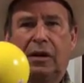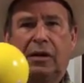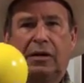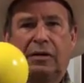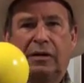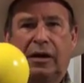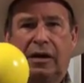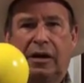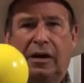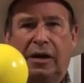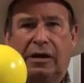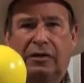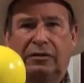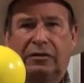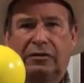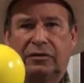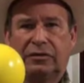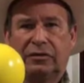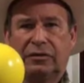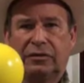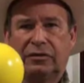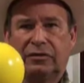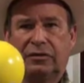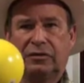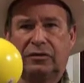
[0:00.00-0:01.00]
That
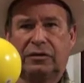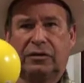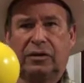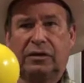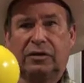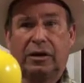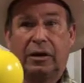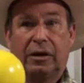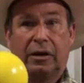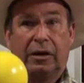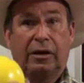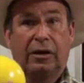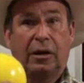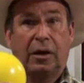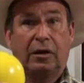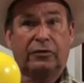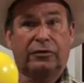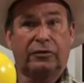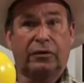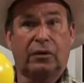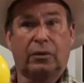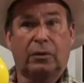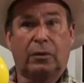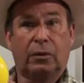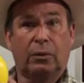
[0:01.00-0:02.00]
axis is, then it
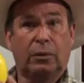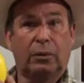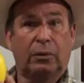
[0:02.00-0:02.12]
also